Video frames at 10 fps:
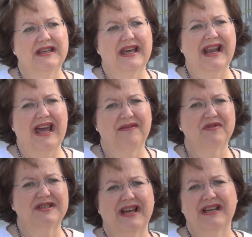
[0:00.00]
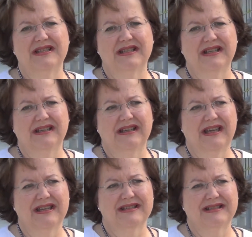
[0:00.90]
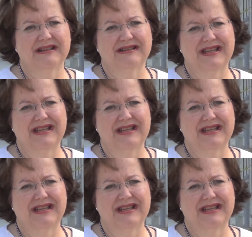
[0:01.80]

that advertising has